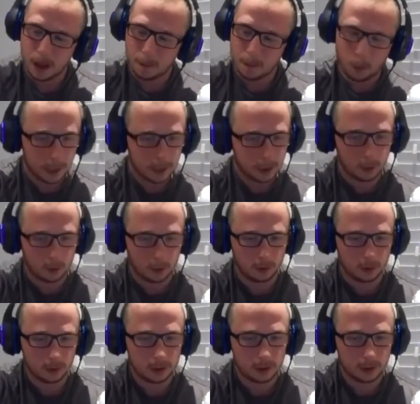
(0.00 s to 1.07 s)
Boy
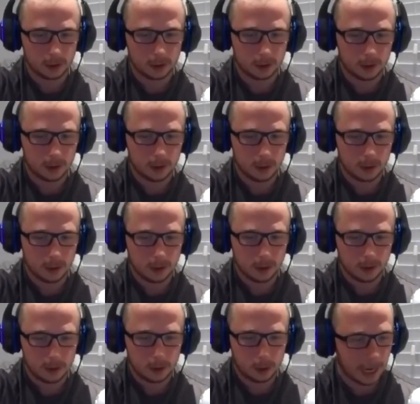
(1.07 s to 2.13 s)
George
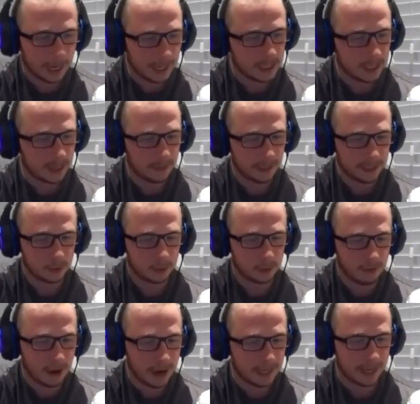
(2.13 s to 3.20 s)
chained somebody to a
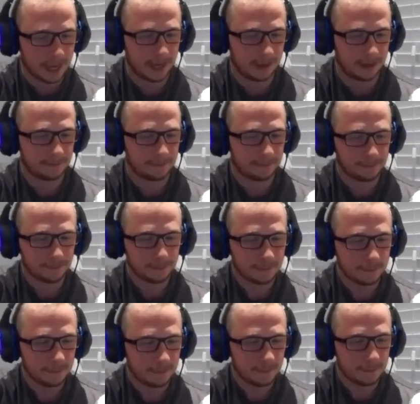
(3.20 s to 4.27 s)
radiator.
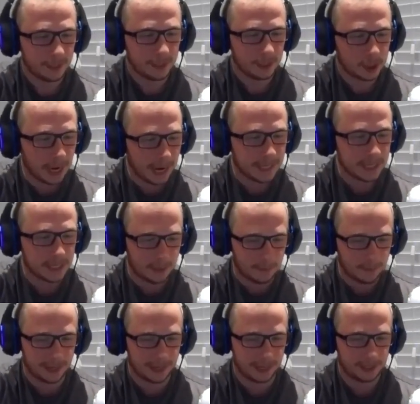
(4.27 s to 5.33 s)
Chained
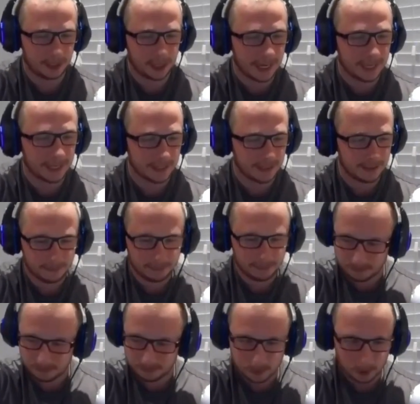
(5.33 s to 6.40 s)
somebody. Chained,
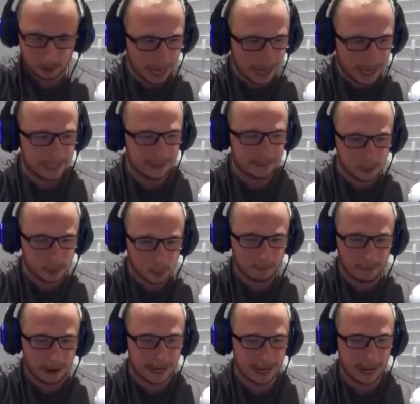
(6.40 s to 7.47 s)
chained him to a
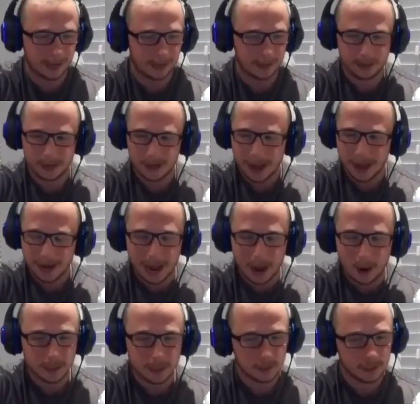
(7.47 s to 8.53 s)
radiator. And
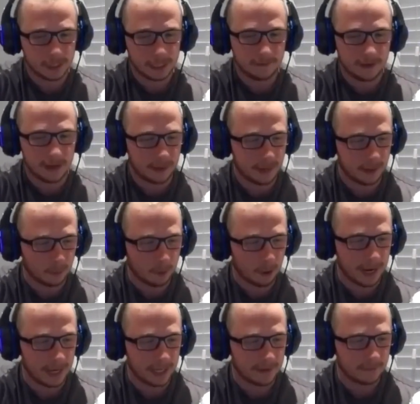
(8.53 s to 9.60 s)
now he's on T V being
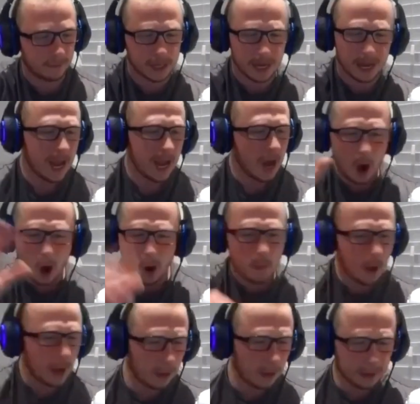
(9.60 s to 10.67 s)
praised. Everyone's like, oh,
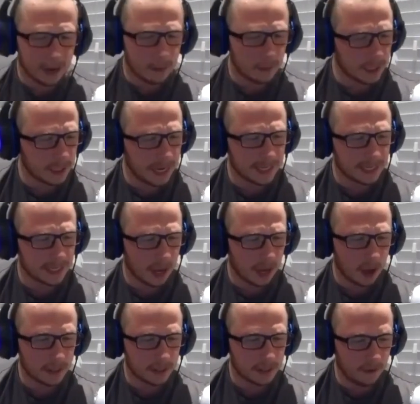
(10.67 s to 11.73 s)
my God, that was years
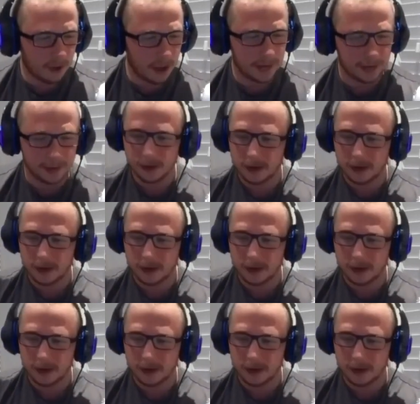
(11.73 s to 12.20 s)
ago. It's fine.